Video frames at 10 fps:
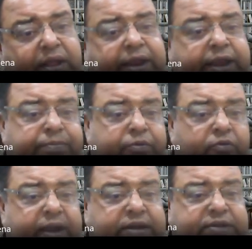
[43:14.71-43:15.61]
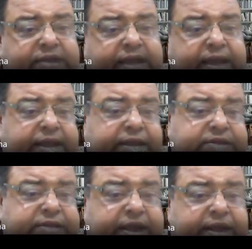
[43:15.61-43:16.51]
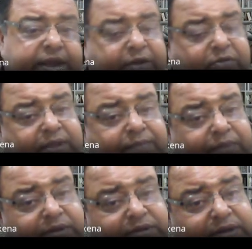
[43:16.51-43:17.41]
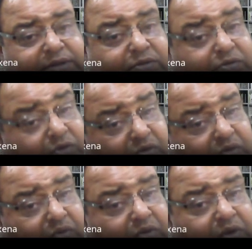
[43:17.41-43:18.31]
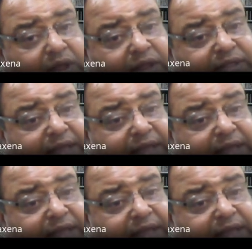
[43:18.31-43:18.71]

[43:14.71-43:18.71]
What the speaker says: It provides an insight into the business through the